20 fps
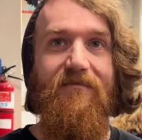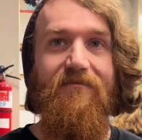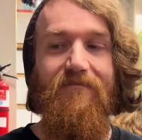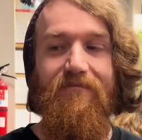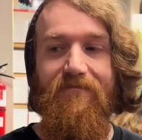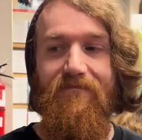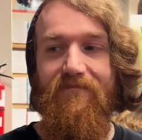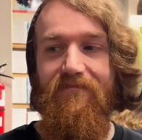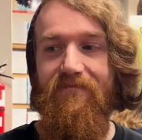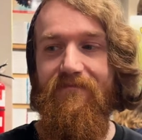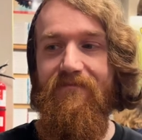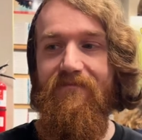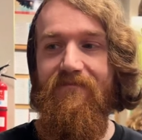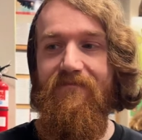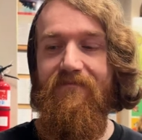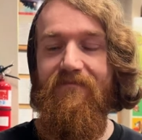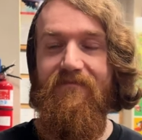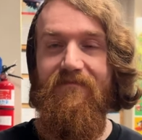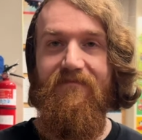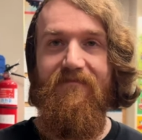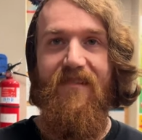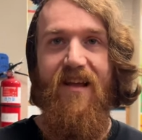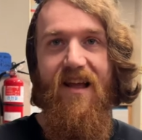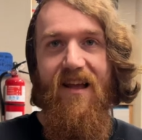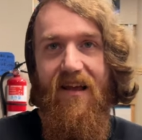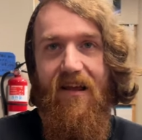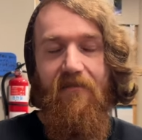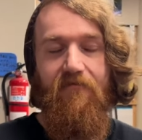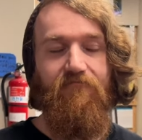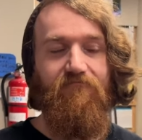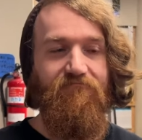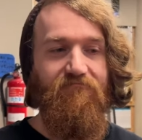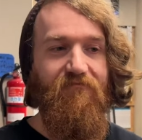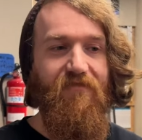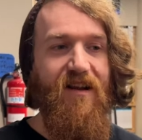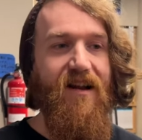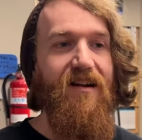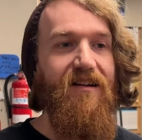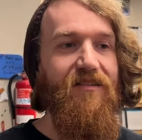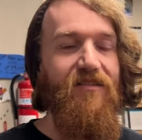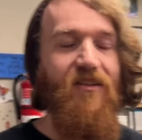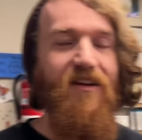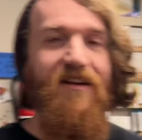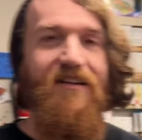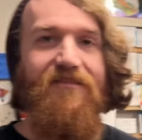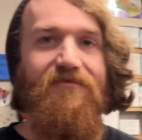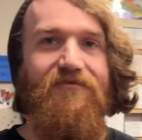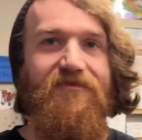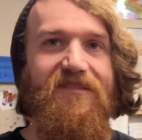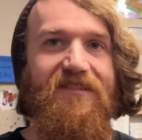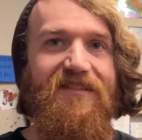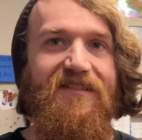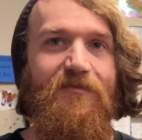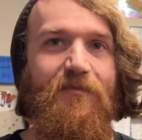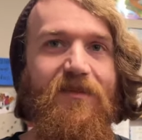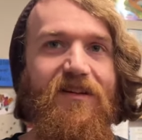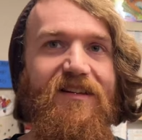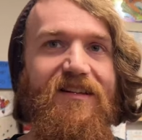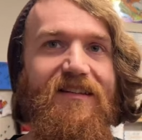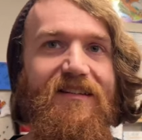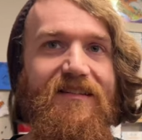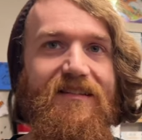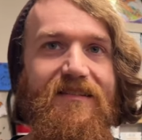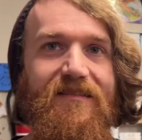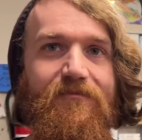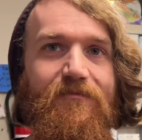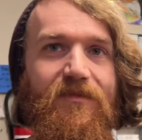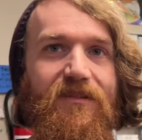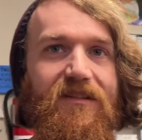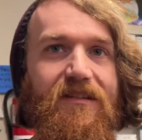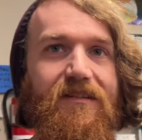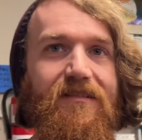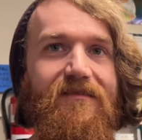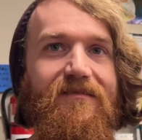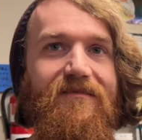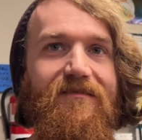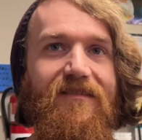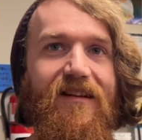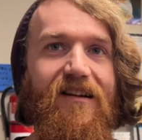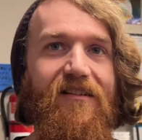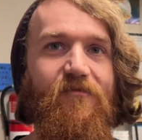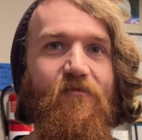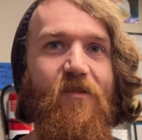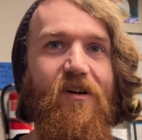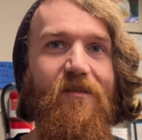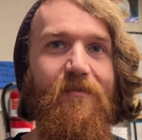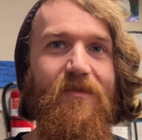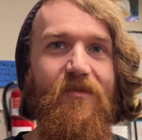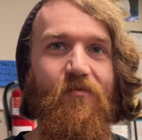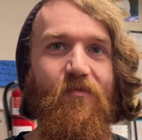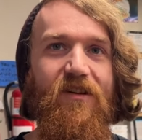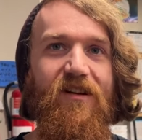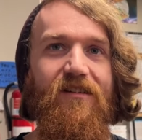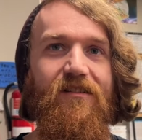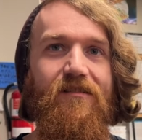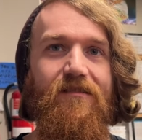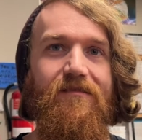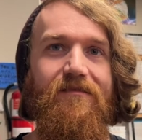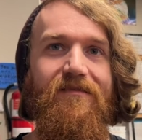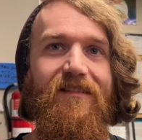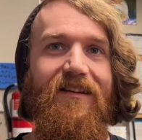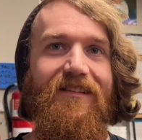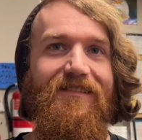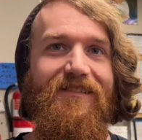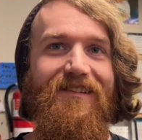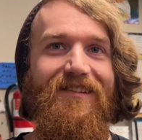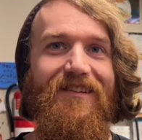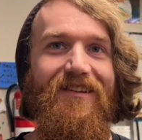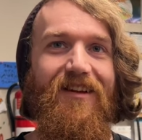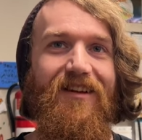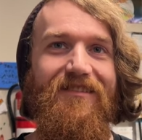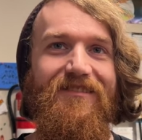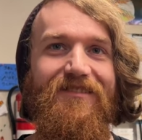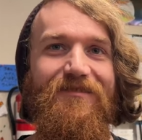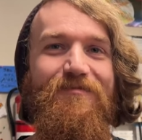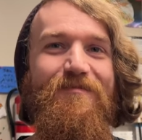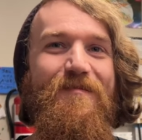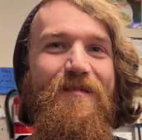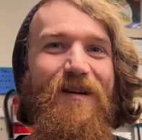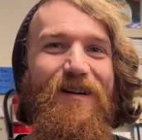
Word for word: I thought it did. I don't know. I didn't really smell anything, but I'm on next to the customer.